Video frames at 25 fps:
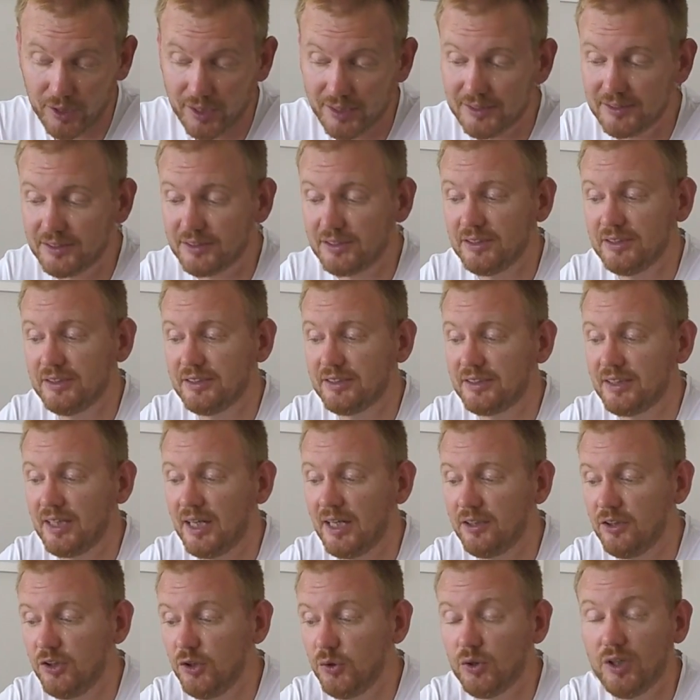guys, is
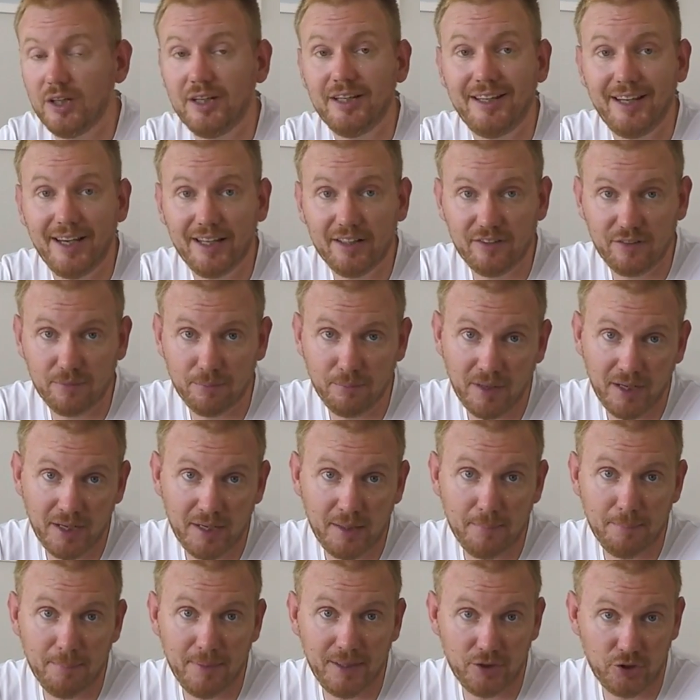that you can get
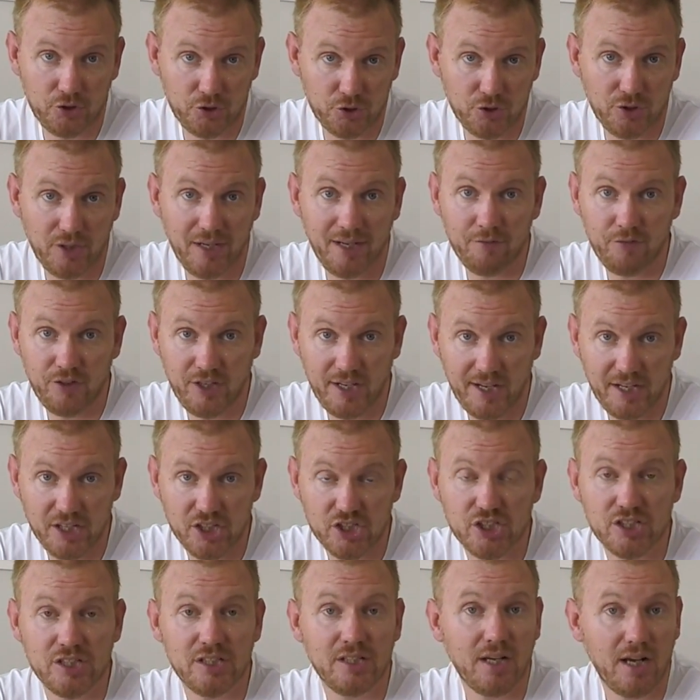my Mentor
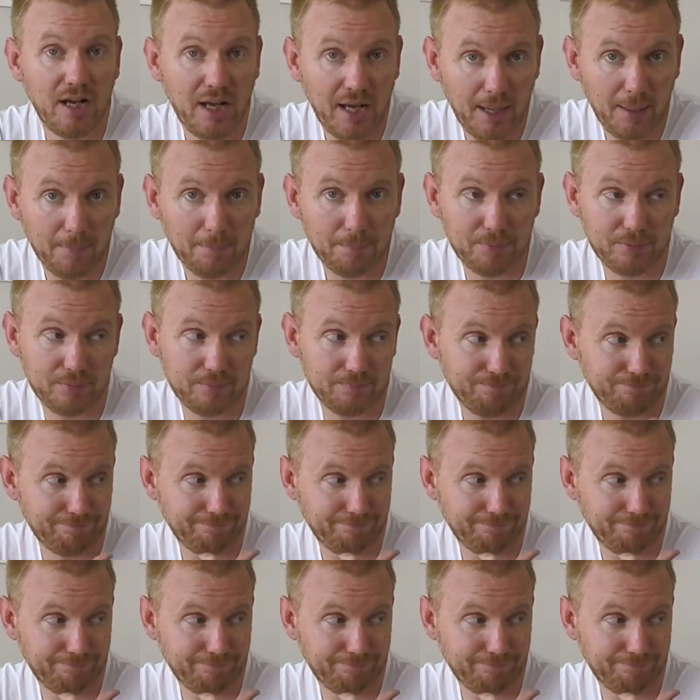Aviation app.